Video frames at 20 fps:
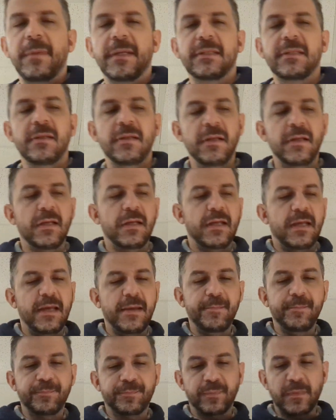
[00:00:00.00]
but
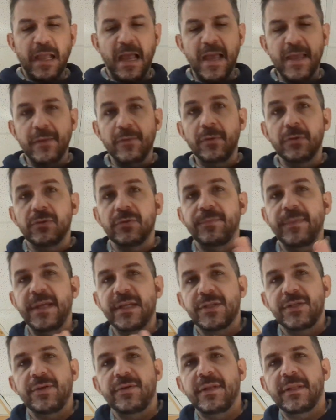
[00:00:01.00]
I want to
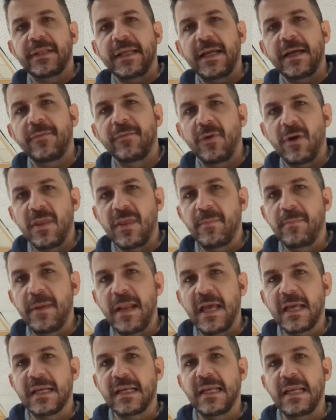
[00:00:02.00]
make sure that I have all the
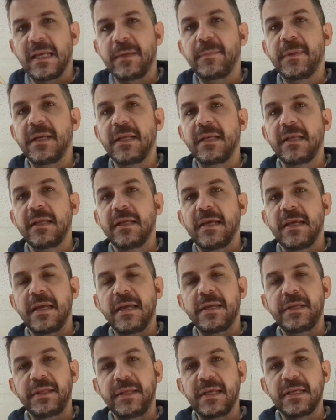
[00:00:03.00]
Black Label
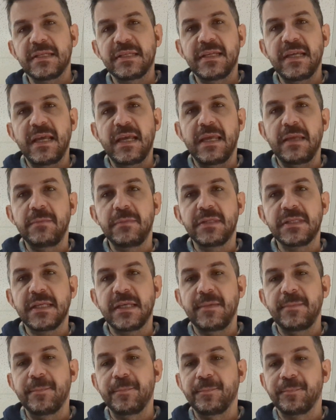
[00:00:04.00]
NES games.
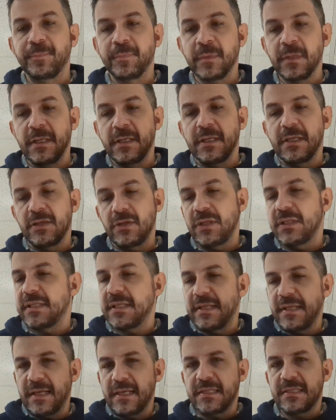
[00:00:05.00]
It's
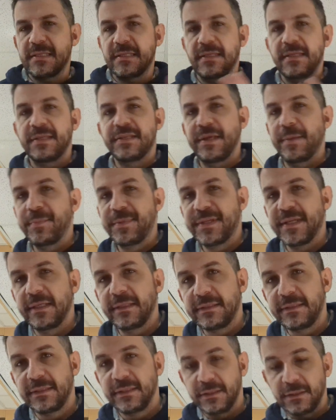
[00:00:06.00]
a nice
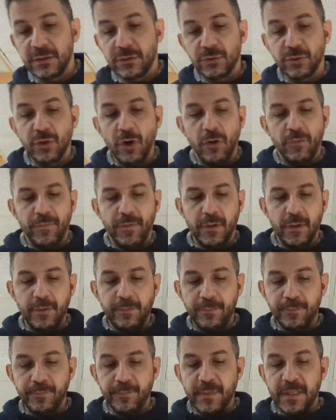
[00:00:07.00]
subset to go for,
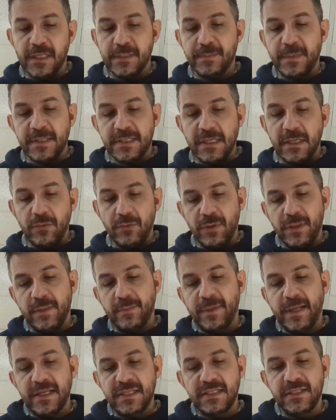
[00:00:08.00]
especially when the
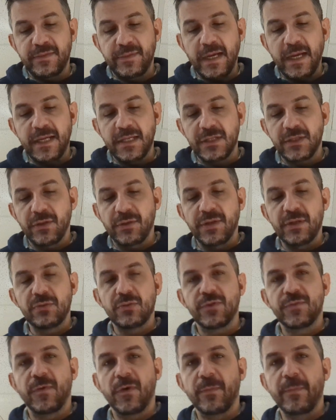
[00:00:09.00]
price is right. So this
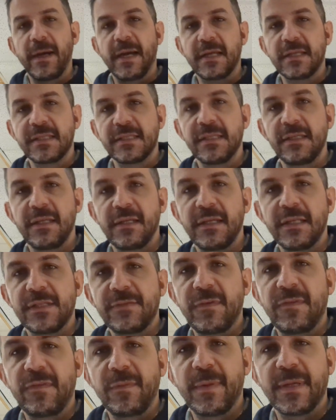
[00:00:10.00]
was $4. It's
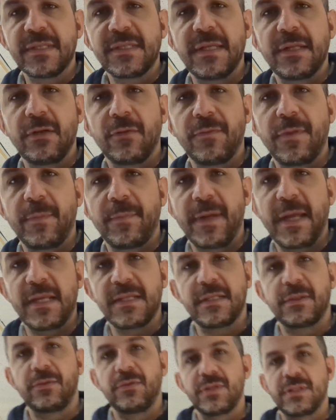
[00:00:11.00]
50% of the price
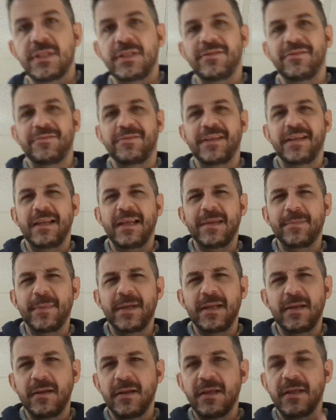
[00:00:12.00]
that you see on the
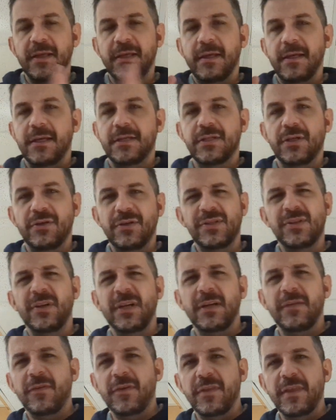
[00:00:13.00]
label. So
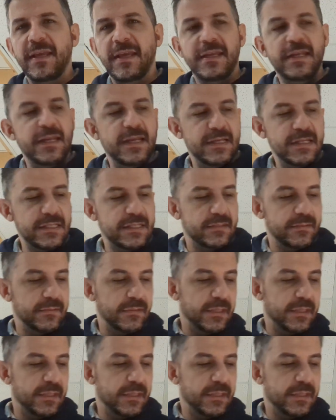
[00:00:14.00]
Soccer for the NES,